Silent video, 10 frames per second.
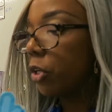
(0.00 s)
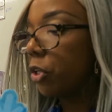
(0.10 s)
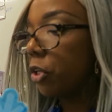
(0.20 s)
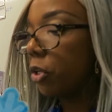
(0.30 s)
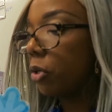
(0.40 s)

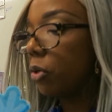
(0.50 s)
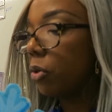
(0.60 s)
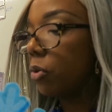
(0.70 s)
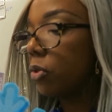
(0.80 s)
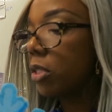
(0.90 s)

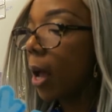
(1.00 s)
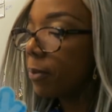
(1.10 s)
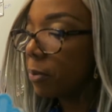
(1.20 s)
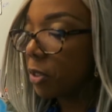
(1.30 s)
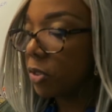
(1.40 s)
You
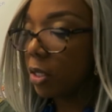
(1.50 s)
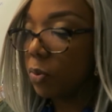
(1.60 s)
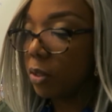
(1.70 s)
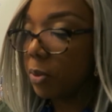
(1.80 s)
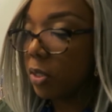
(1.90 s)
stop the
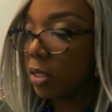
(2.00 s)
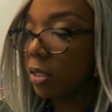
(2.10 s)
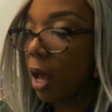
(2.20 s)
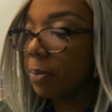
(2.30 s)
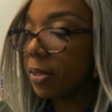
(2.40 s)
music. When the music
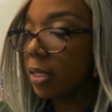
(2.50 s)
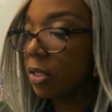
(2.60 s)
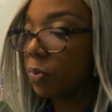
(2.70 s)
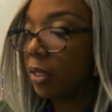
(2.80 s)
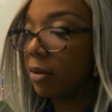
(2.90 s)
stops
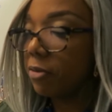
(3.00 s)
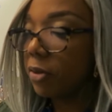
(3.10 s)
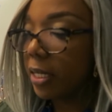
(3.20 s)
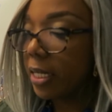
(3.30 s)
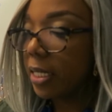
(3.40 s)
is when they
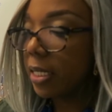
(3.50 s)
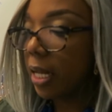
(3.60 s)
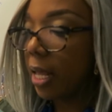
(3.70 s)
freeze.